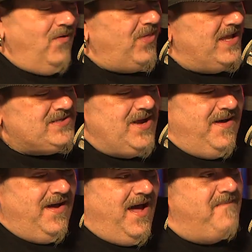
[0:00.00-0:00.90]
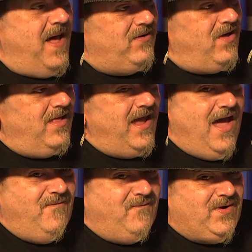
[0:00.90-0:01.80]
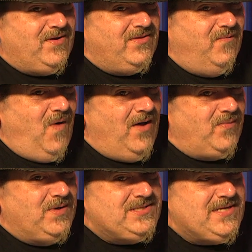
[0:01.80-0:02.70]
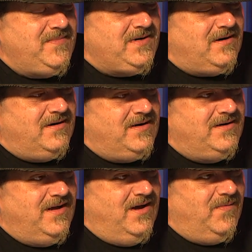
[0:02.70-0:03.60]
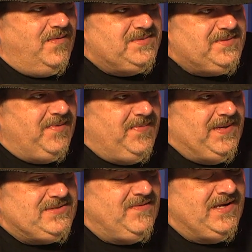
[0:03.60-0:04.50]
that's about all I have for the Wildwood Cemetery in Williamsport, Pennsylvania.